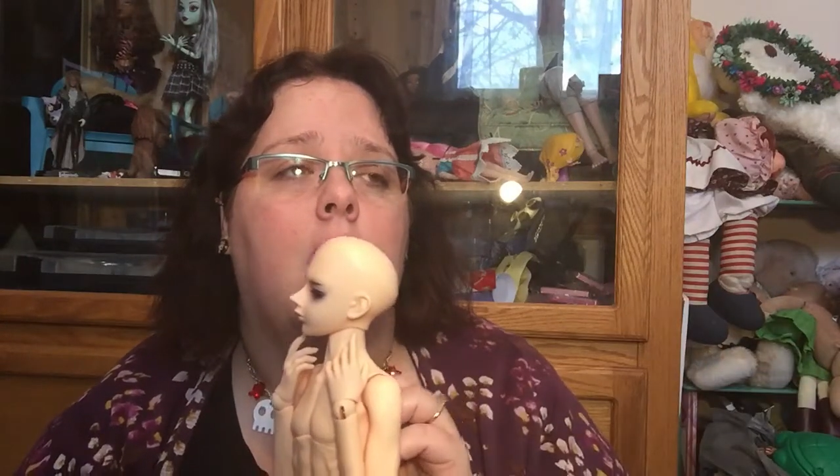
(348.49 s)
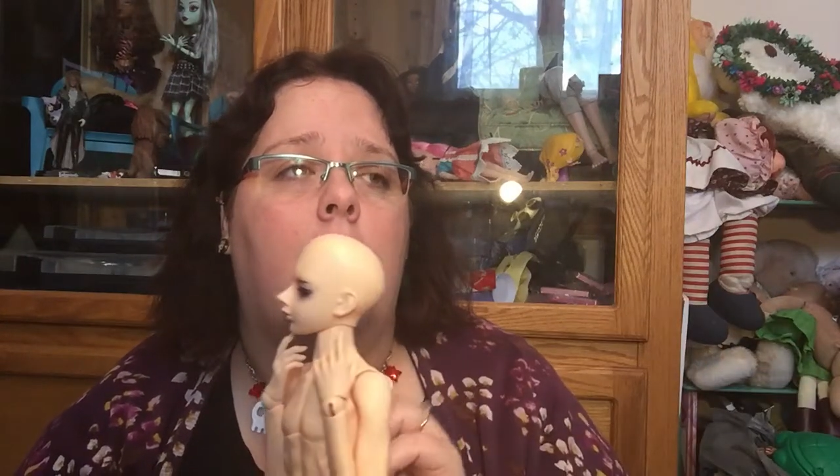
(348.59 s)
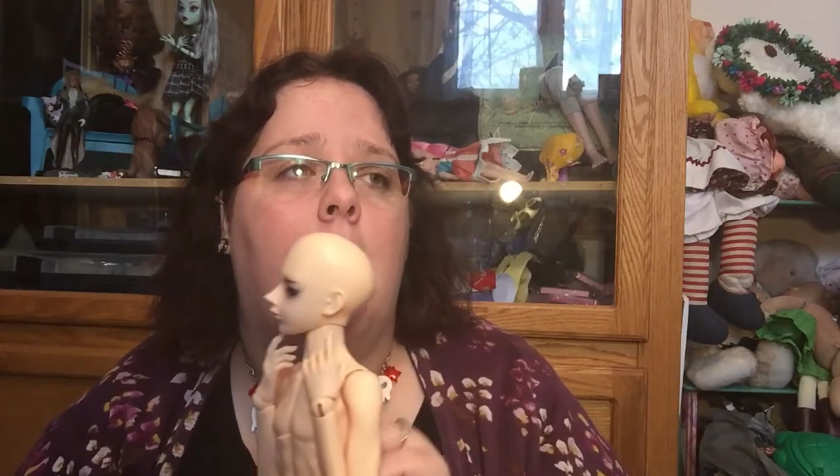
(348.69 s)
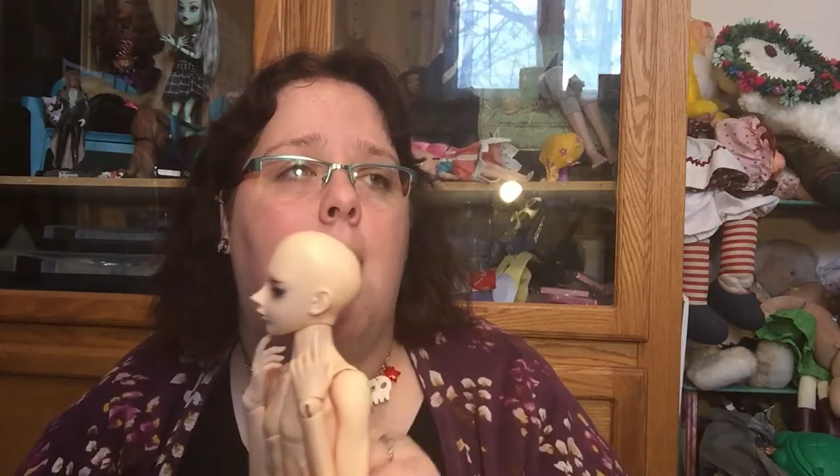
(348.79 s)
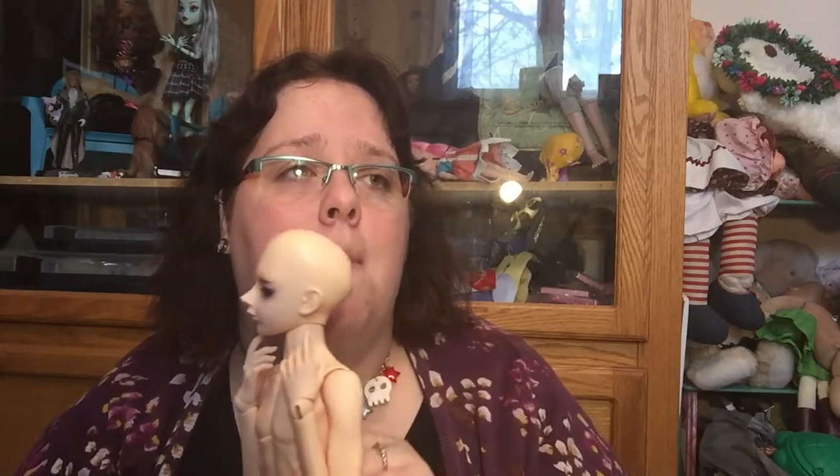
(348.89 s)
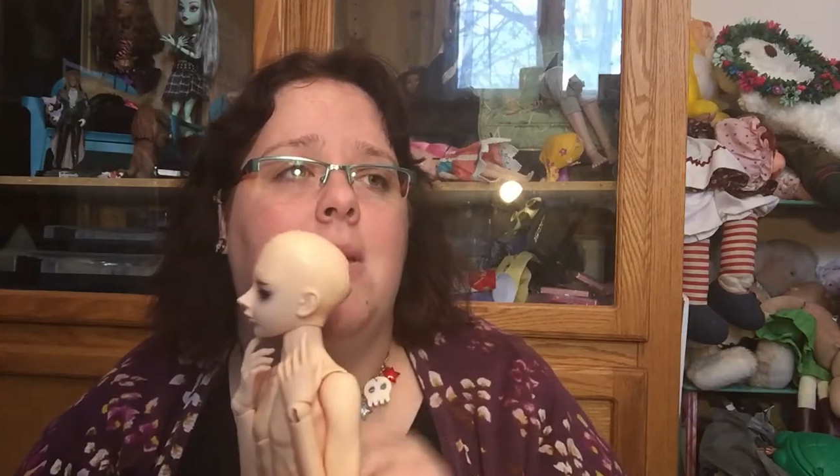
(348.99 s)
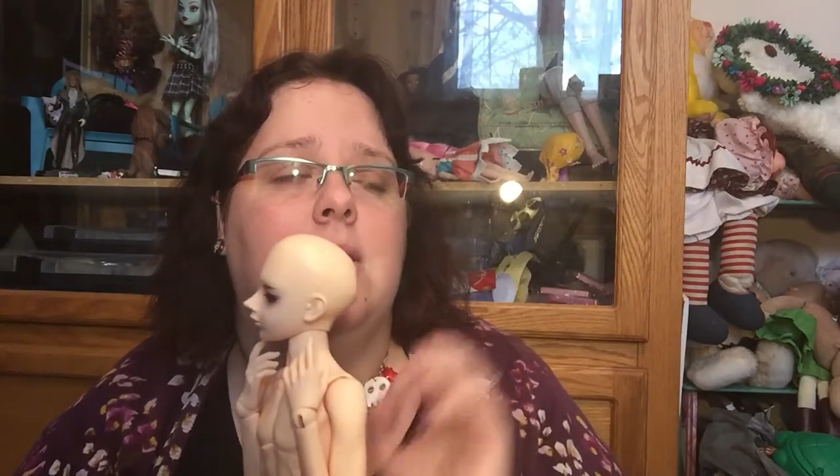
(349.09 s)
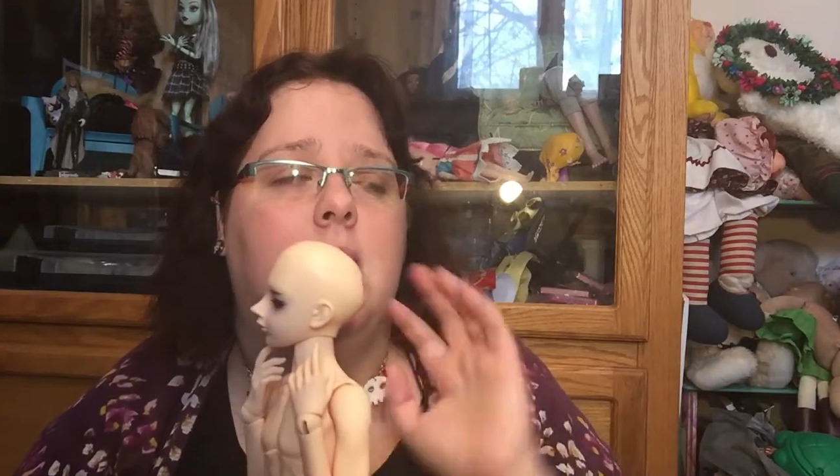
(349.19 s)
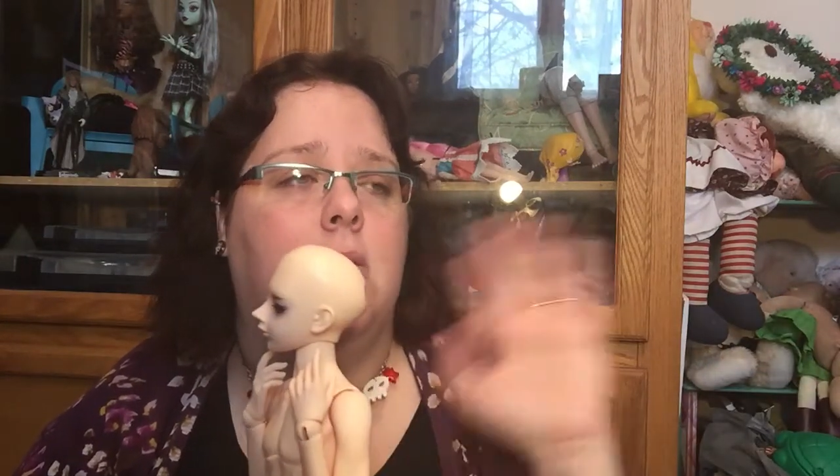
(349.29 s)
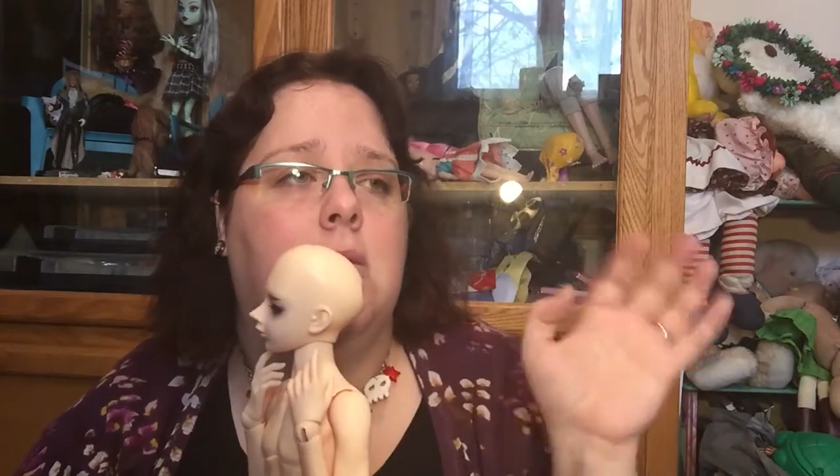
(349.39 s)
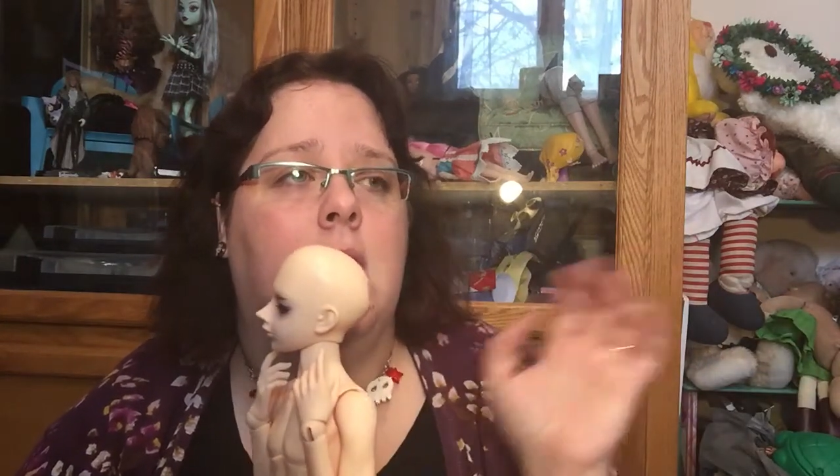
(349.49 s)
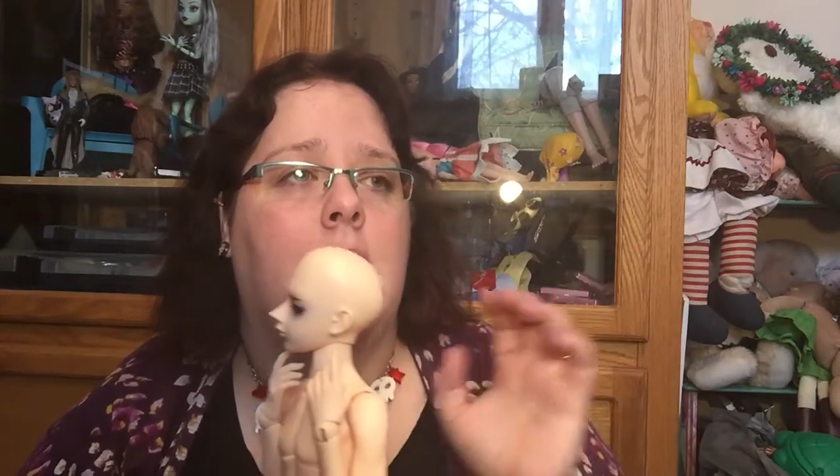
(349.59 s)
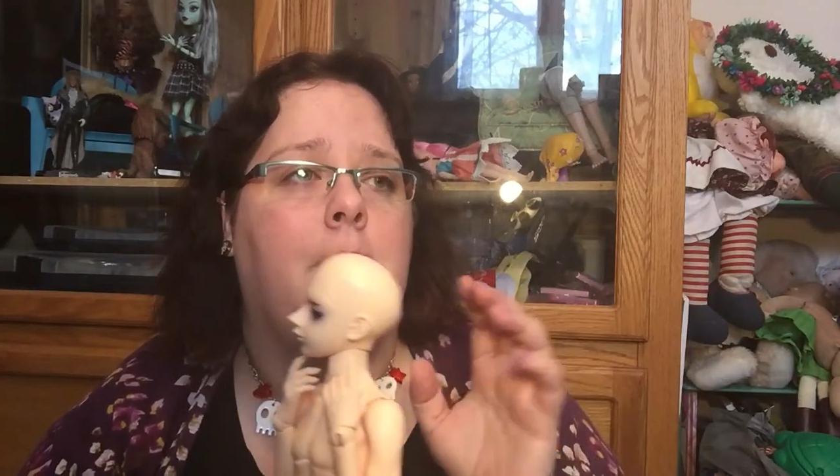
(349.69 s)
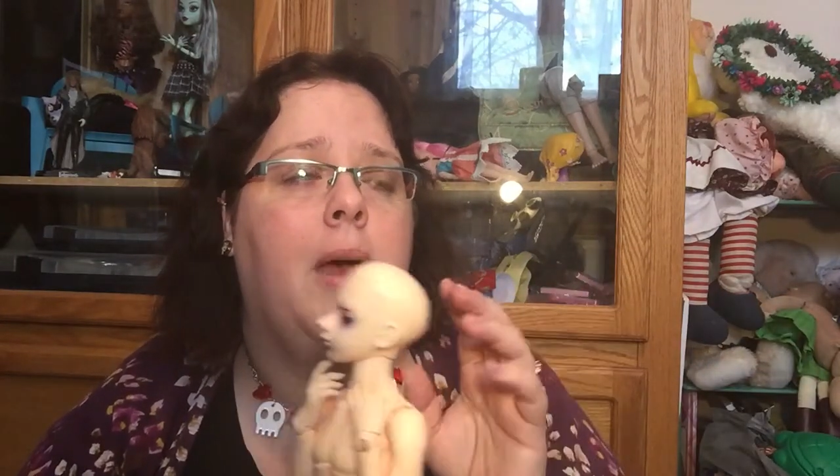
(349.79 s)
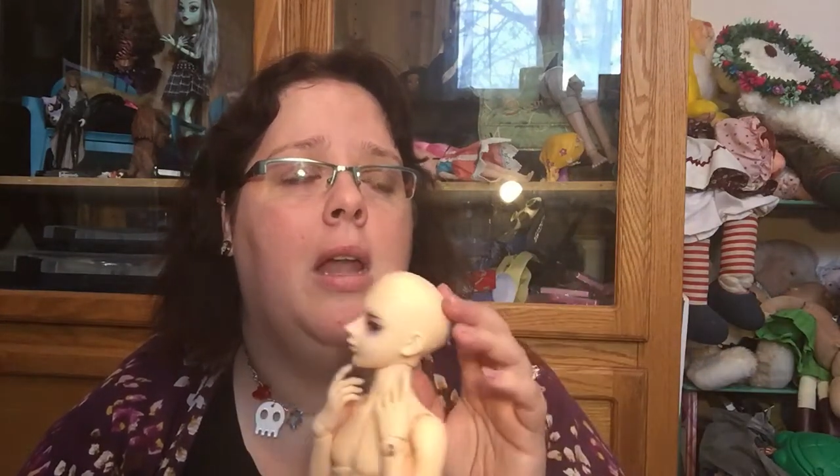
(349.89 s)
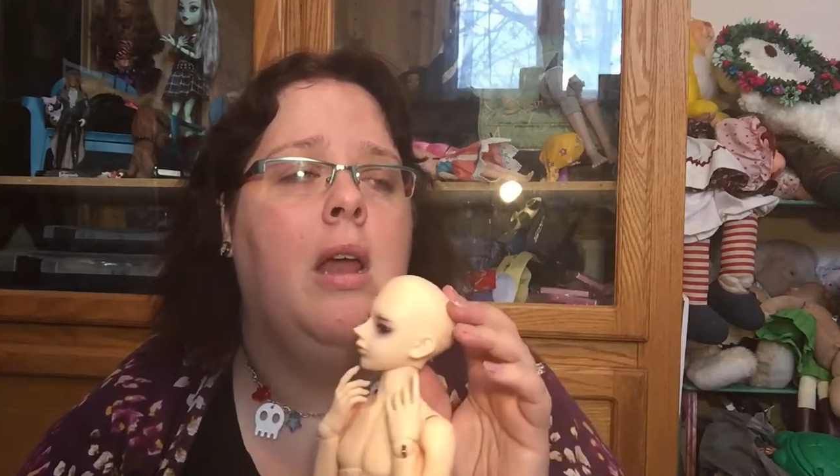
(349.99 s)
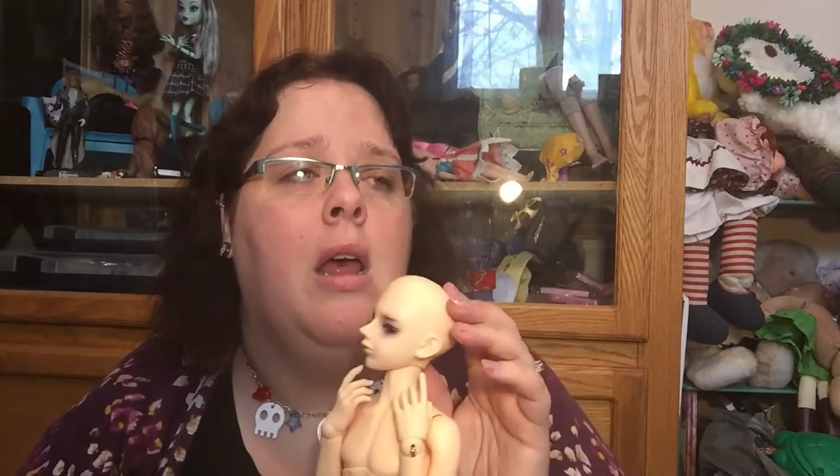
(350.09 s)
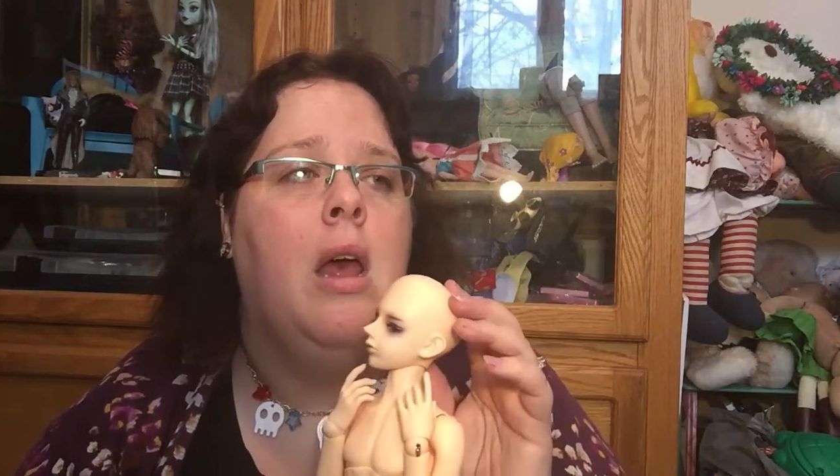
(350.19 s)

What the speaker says: Because I was lying in bed,